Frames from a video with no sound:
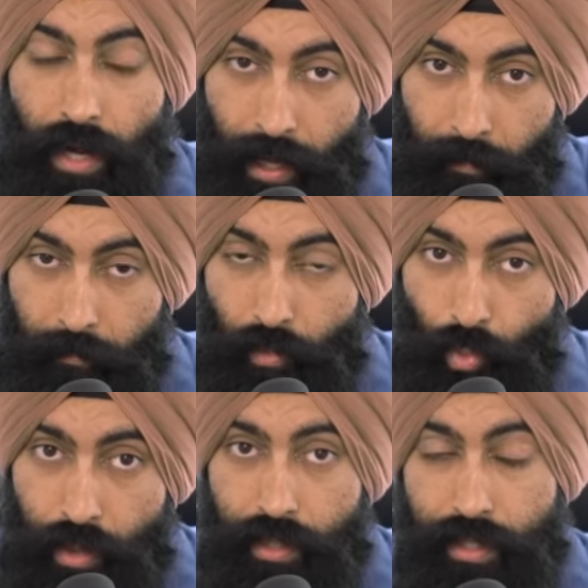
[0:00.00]
I am
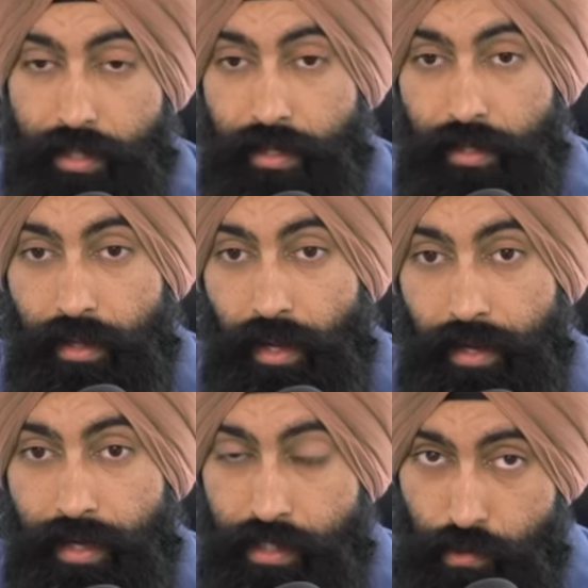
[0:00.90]
willing
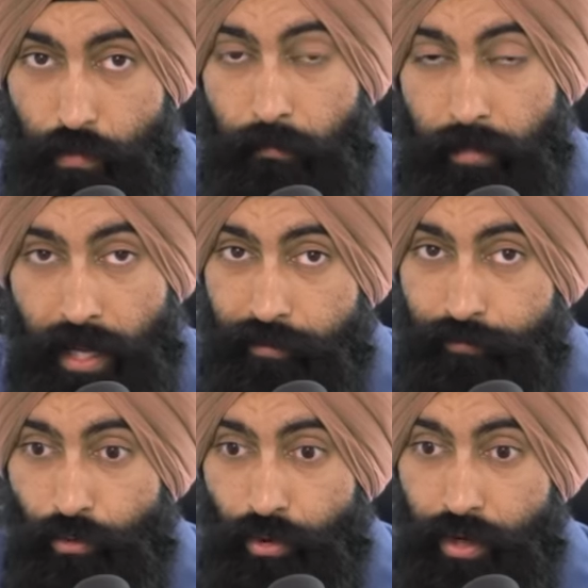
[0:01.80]
and I do pay
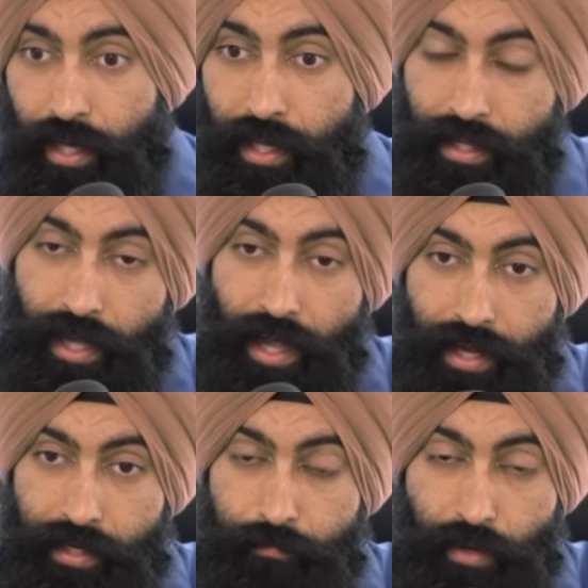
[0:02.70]
for that
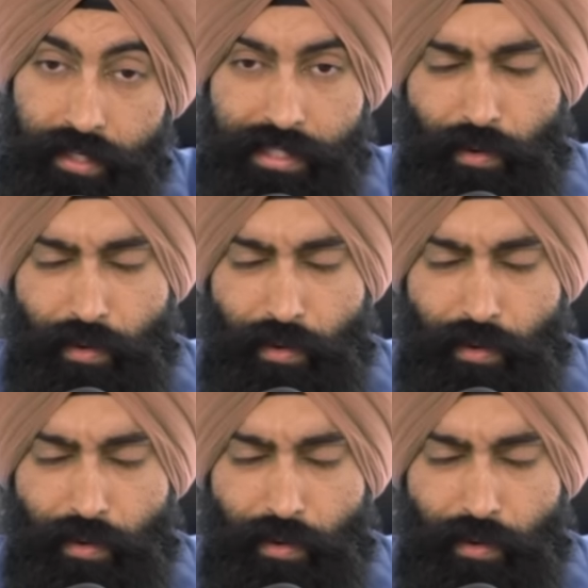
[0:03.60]
added price.